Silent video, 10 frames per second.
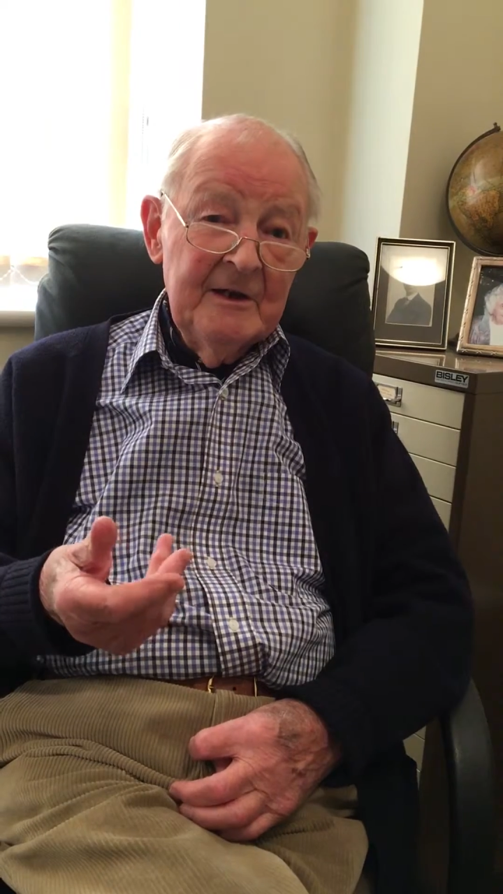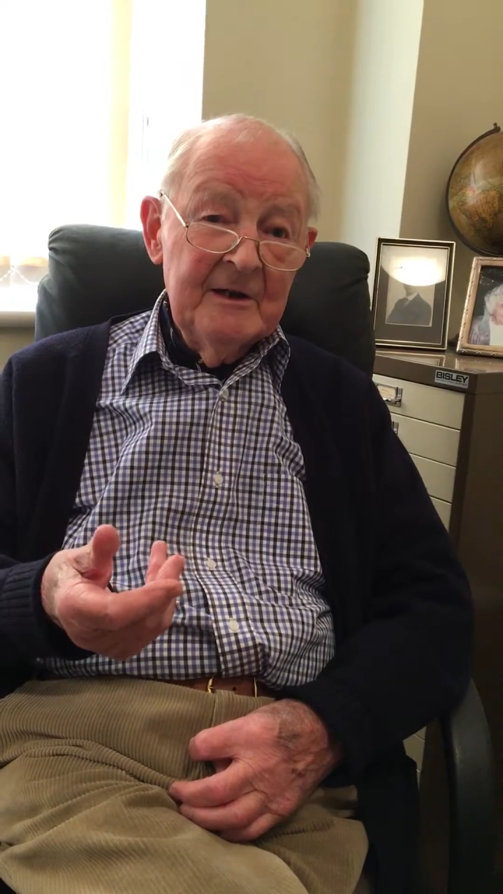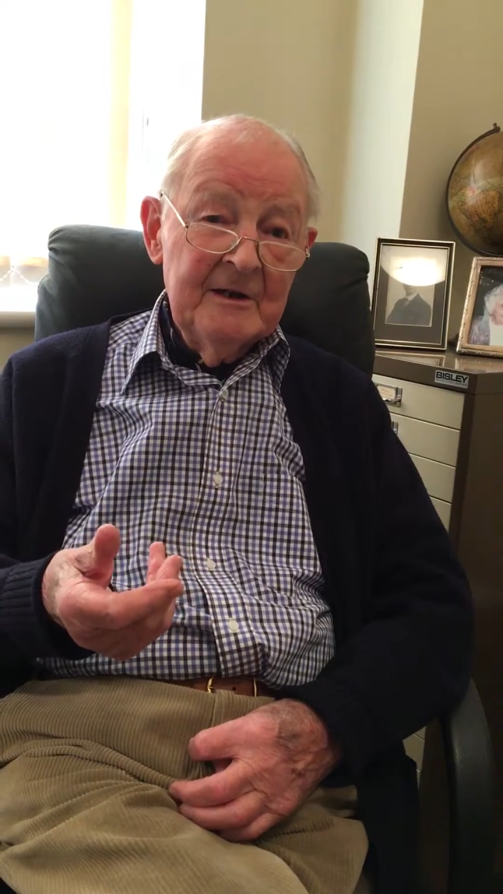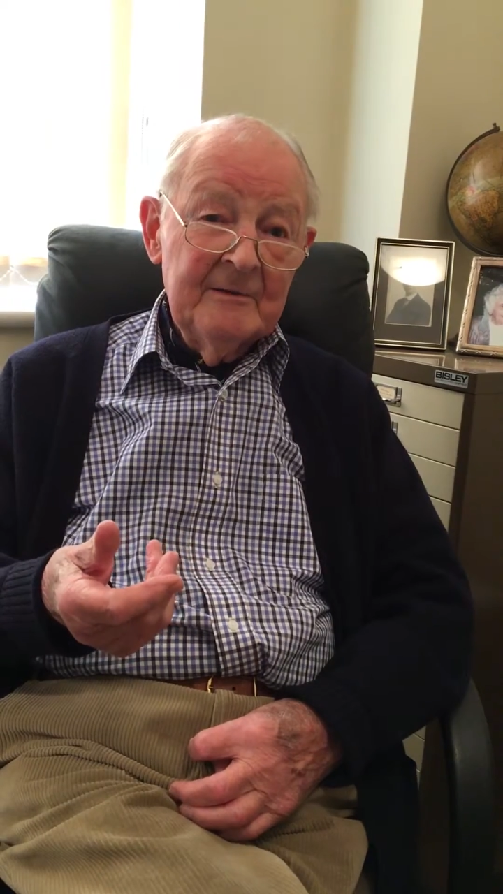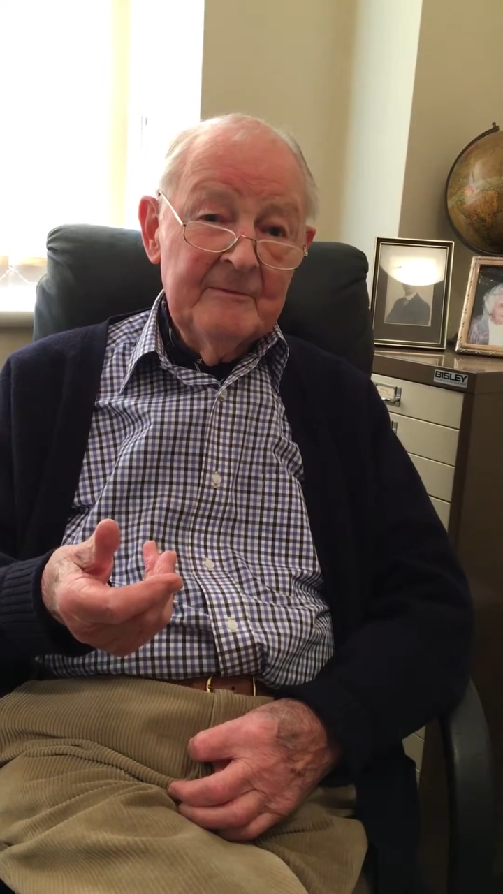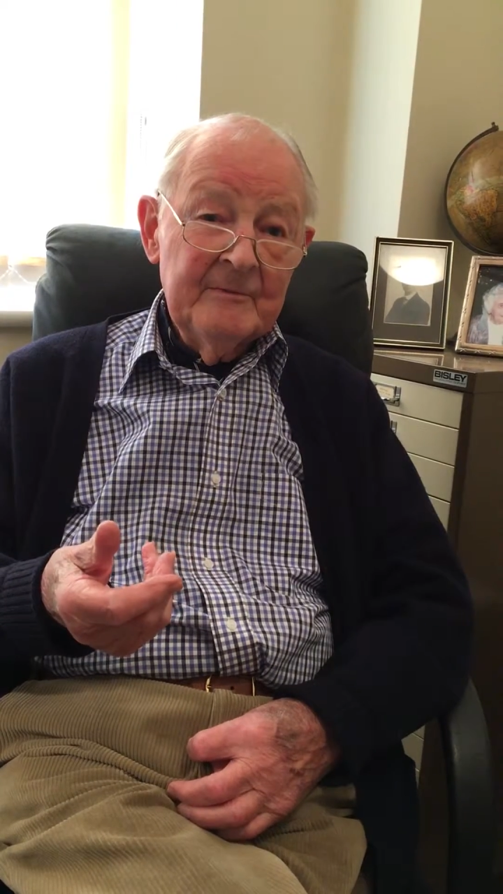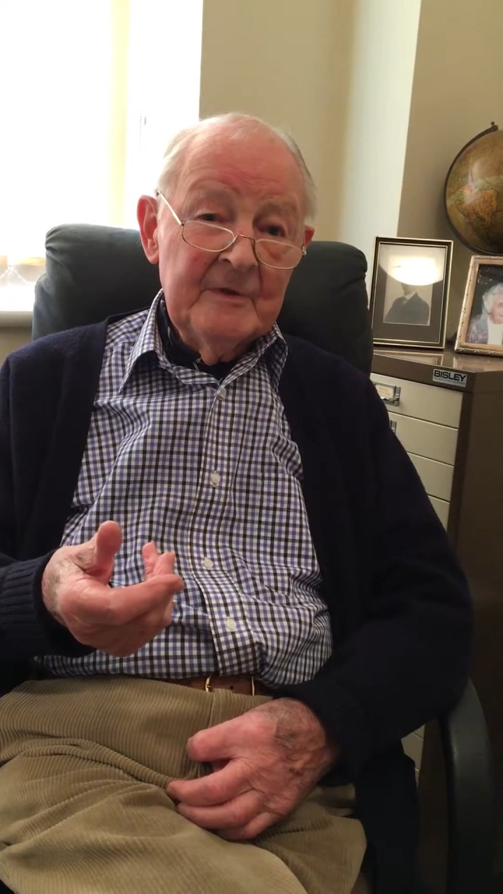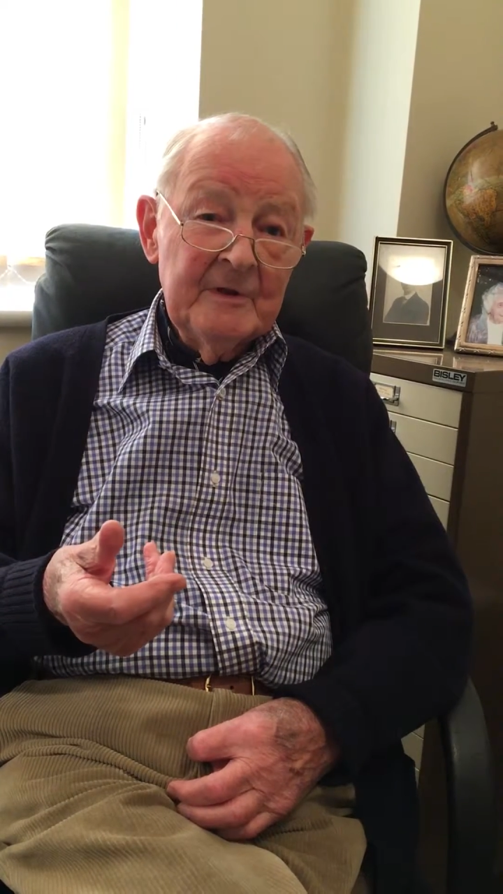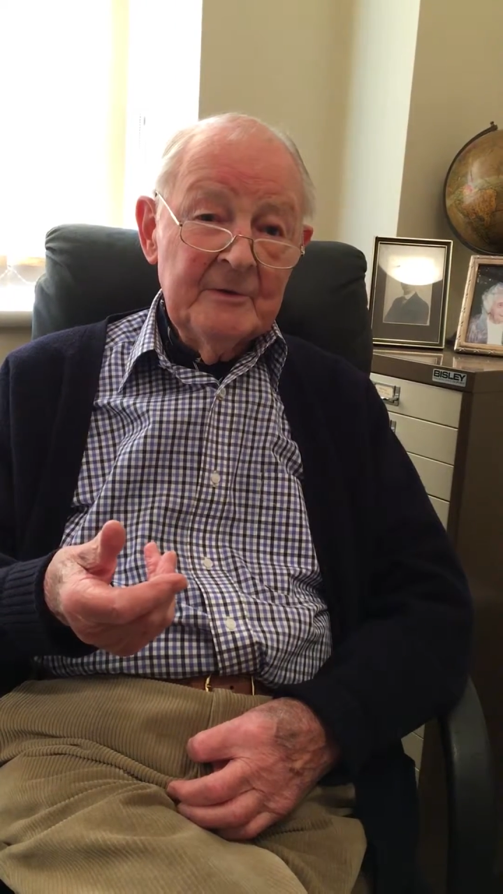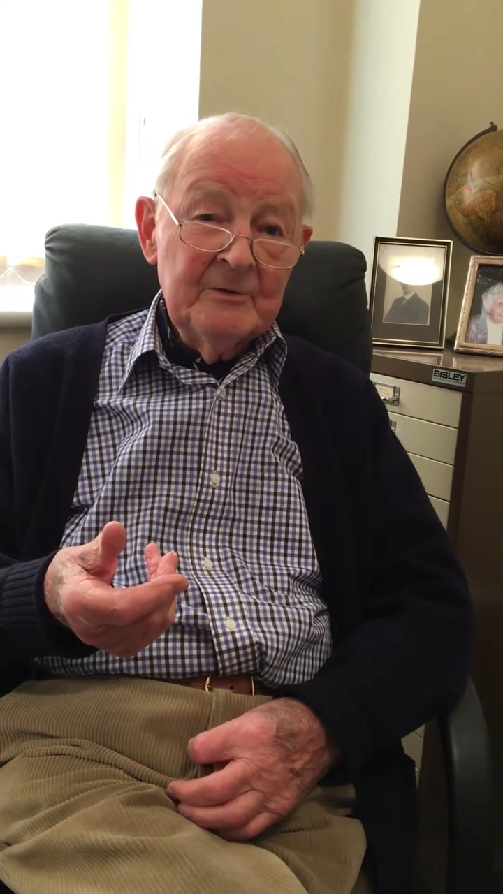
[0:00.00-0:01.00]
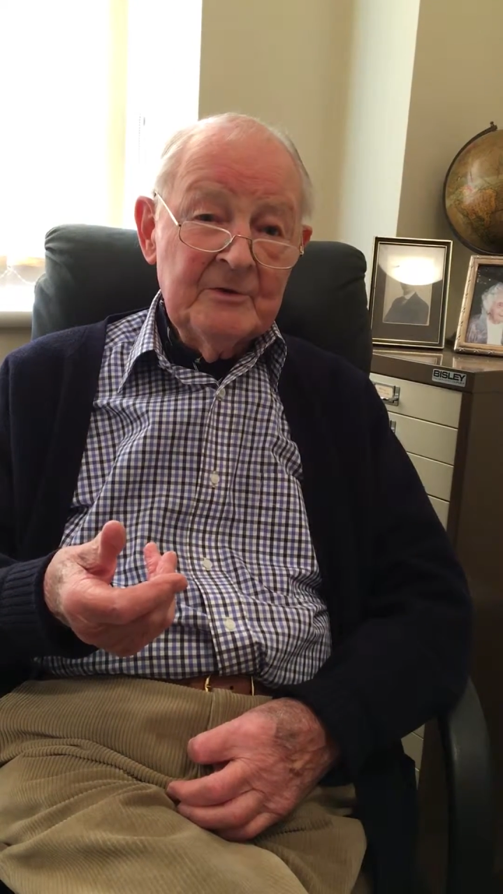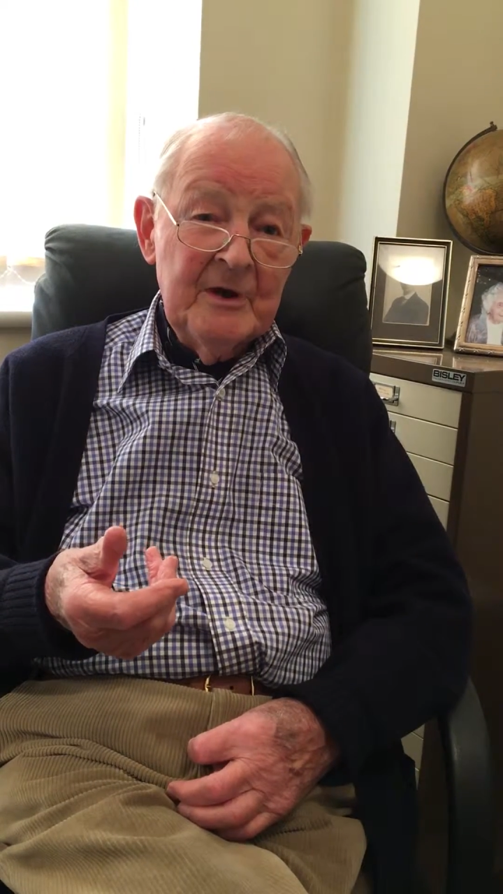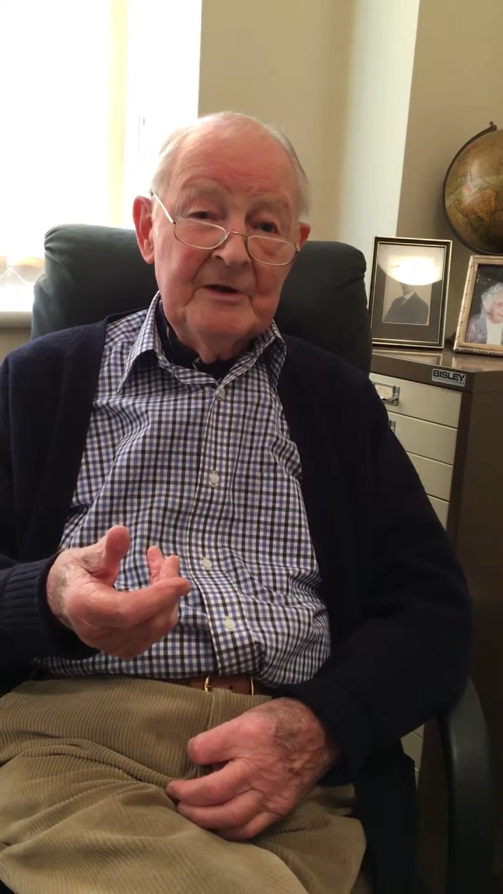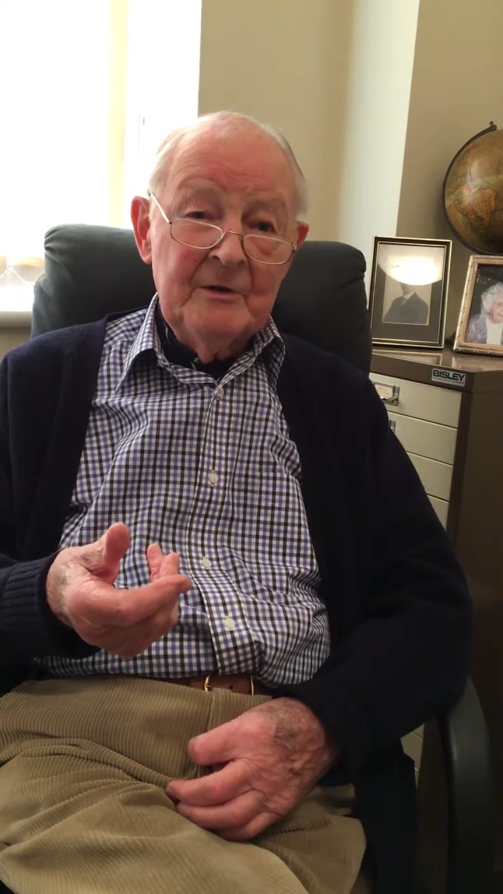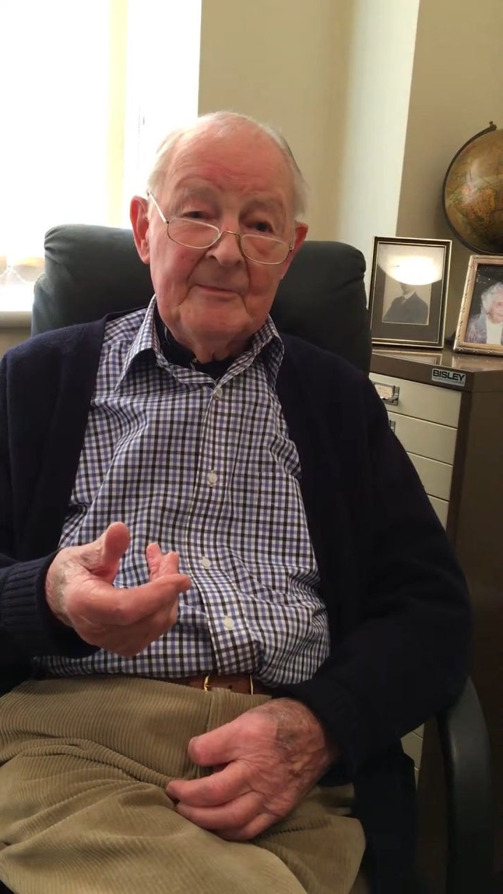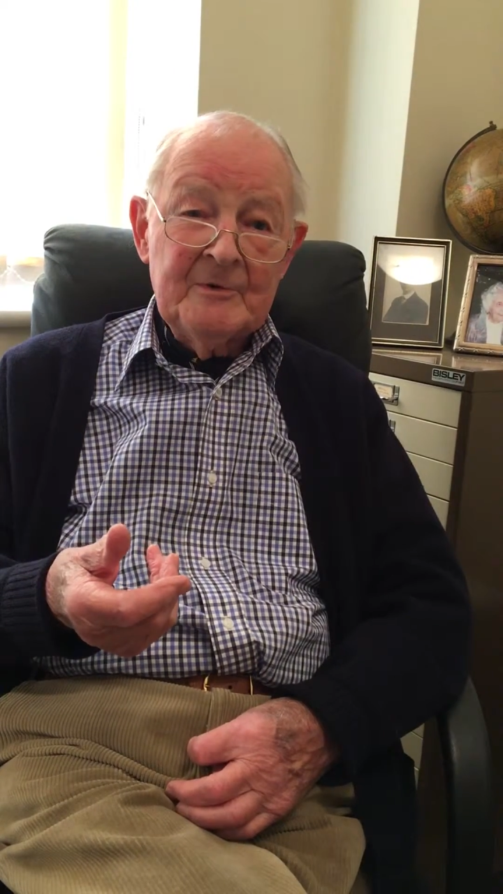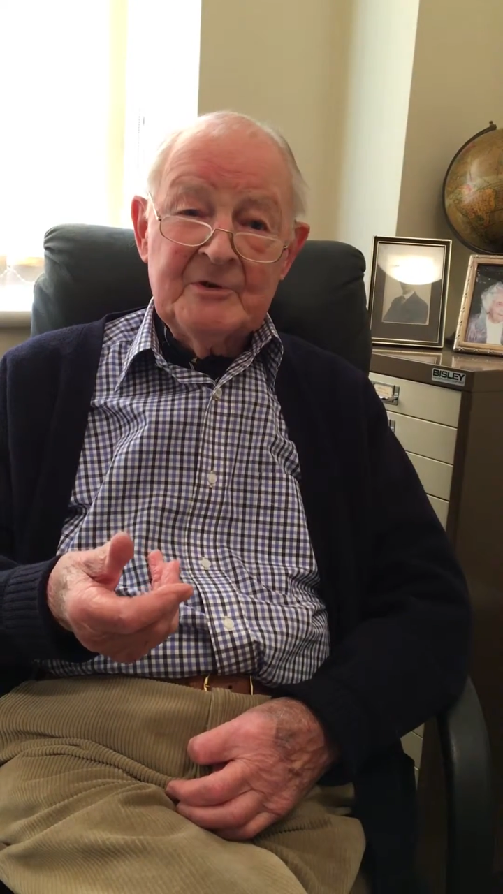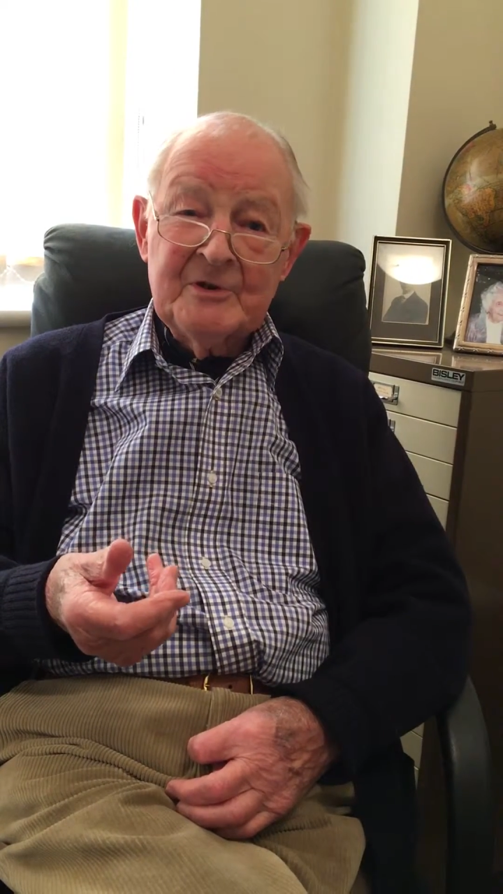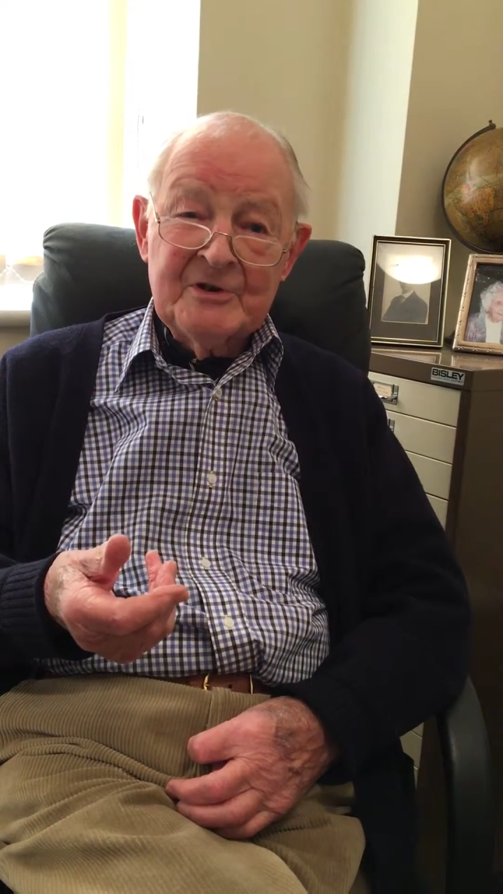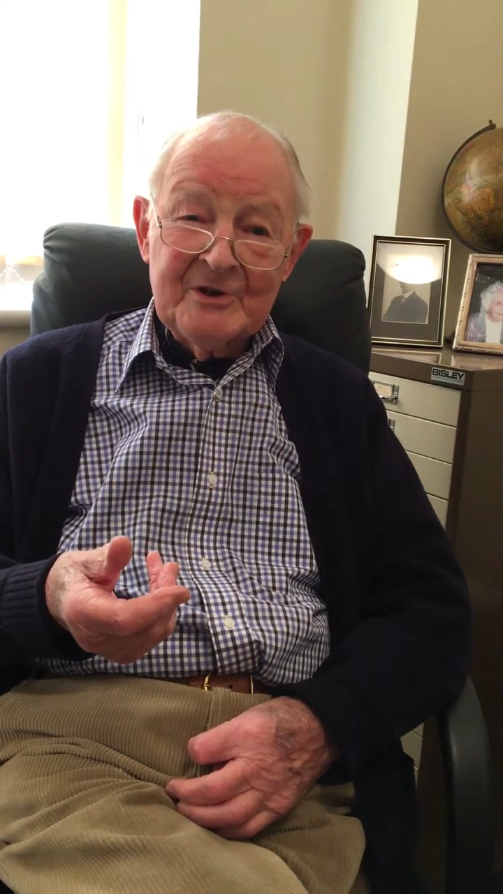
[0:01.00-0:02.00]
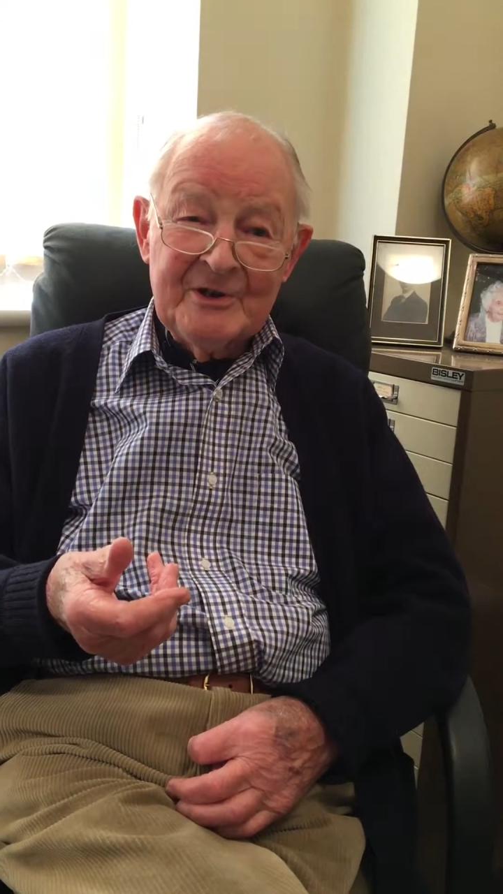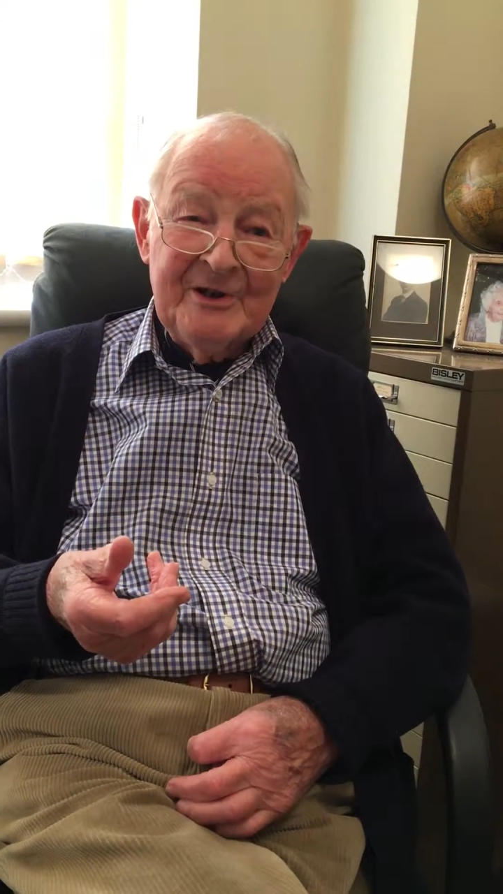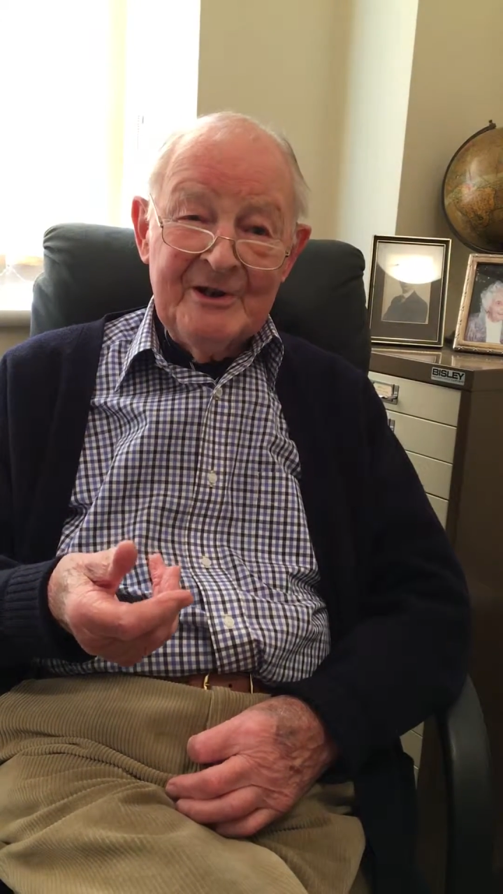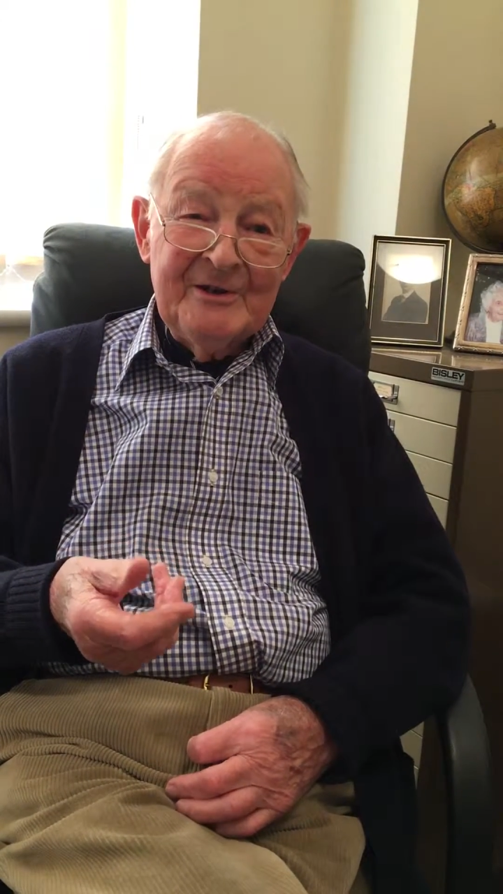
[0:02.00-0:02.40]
there was great opposition